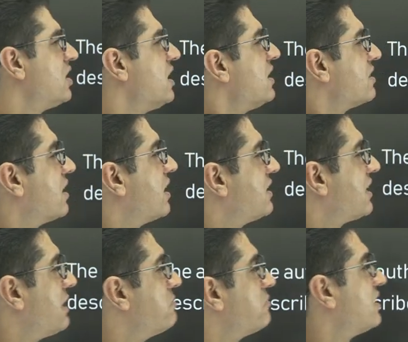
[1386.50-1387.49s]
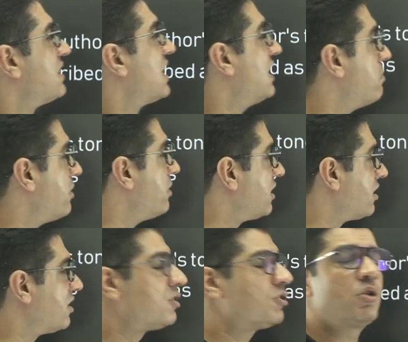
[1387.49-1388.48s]
There are times when they limit
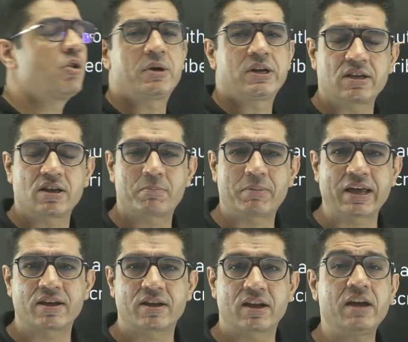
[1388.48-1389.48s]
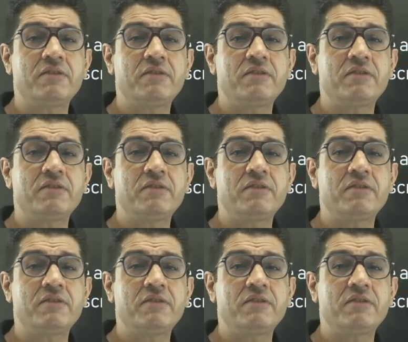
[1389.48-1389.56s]
it to a particular paragraph.